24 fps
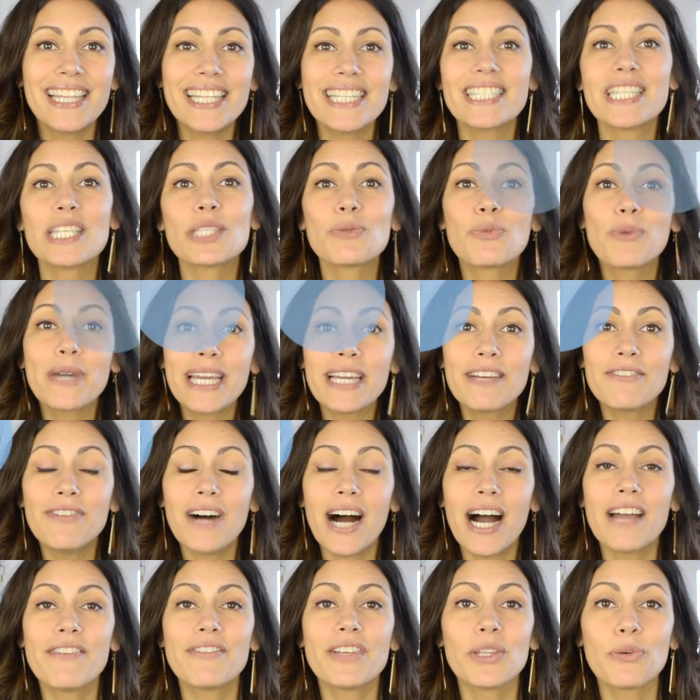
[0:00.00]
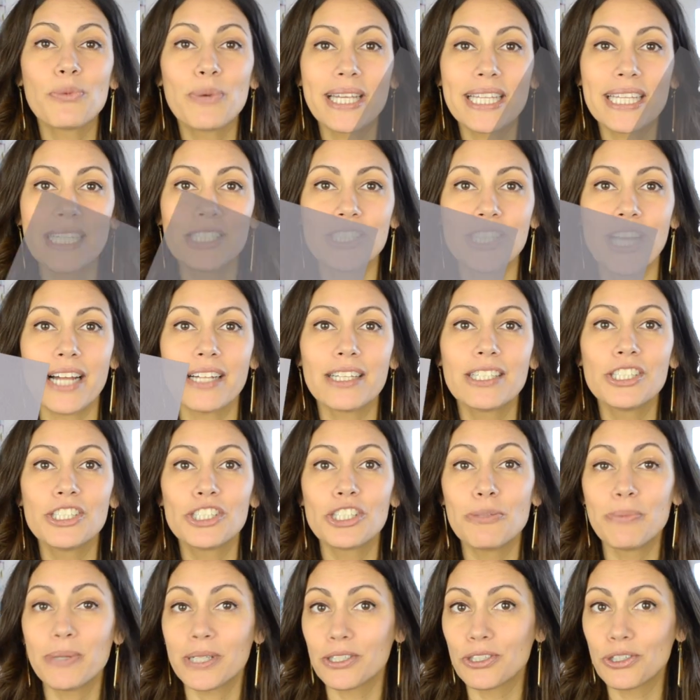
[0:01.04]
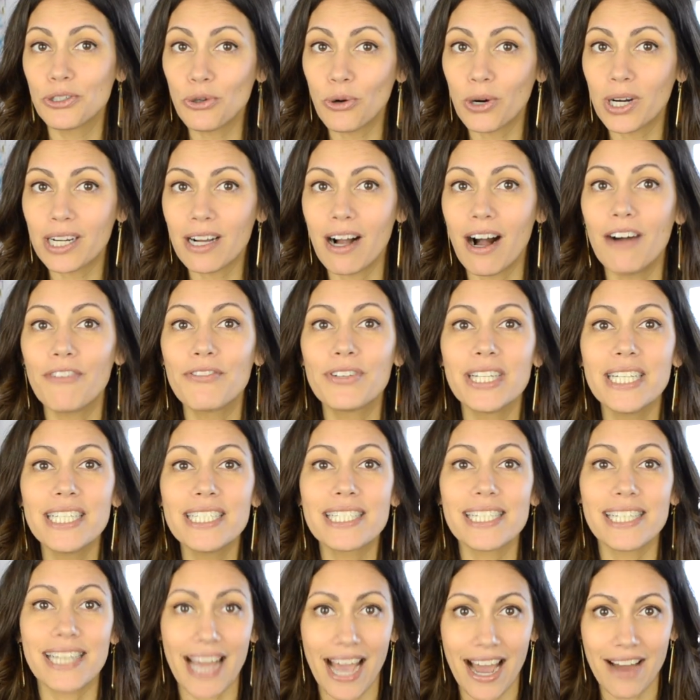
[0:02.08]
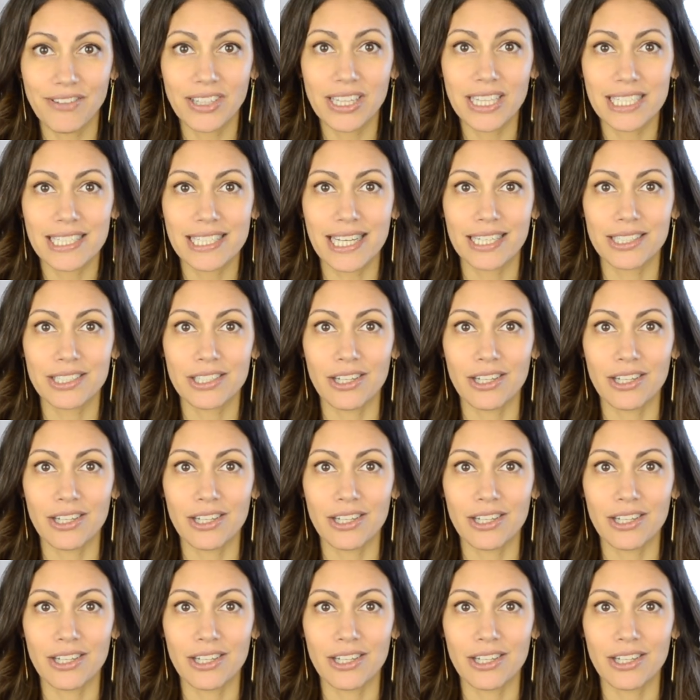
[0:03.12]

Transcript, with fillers: This is week five in the weekly challenge to build your confidence in having the sex